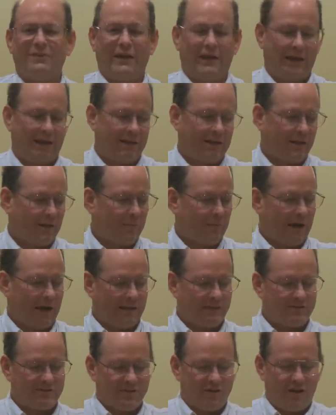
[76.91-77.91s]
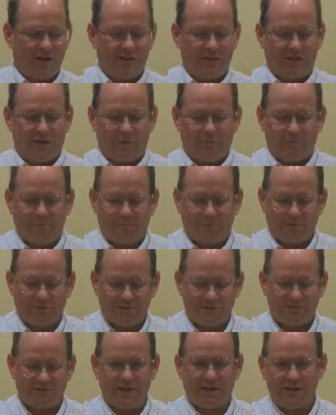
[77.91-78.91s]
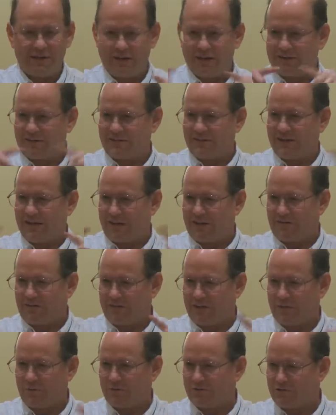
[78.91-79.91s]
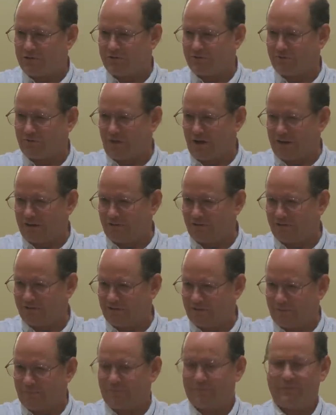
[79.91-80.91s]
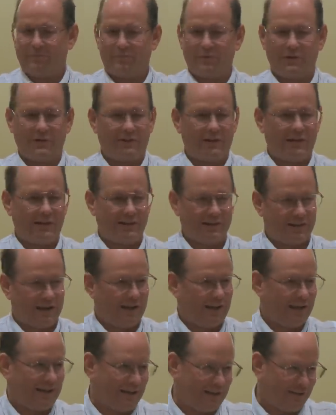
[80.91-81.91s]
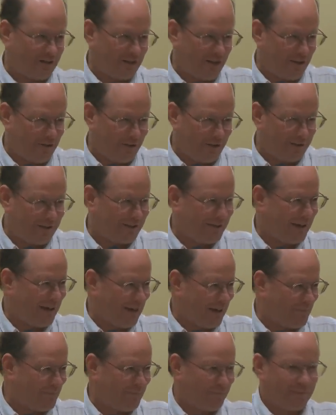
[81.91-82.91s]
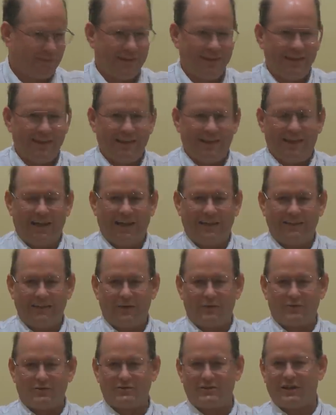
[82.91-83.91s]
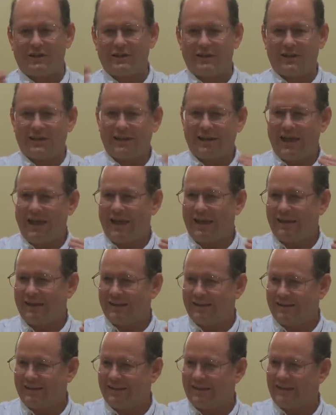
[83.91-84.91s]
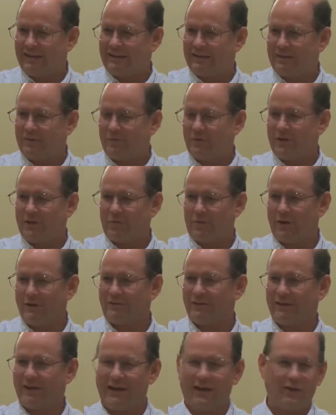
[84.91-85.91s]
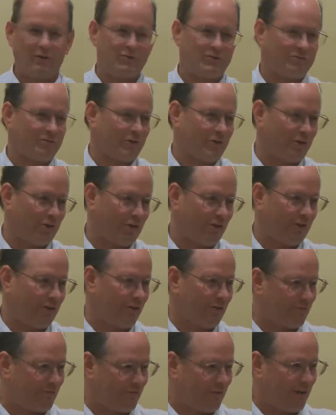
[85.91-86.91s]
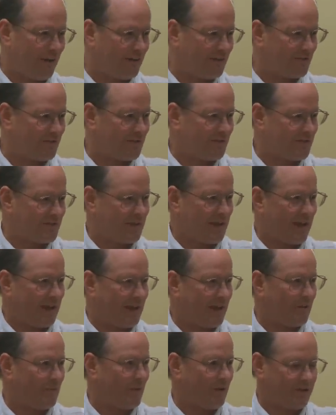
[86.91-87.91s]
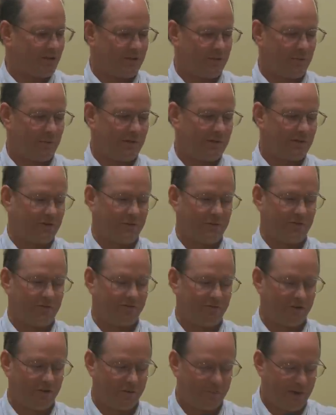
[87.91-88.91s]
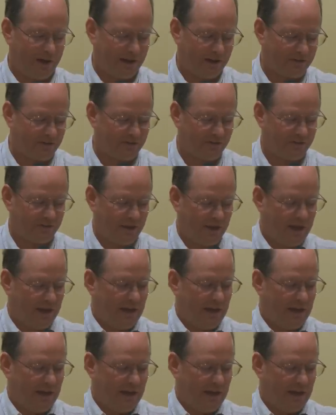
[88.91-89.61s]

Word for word: And um, I saw them studying together. They were just friends, but they didn't like each other at the time. And they were studying Latin, and we had rented a house for her and her friends to stay in while she went to for her master's.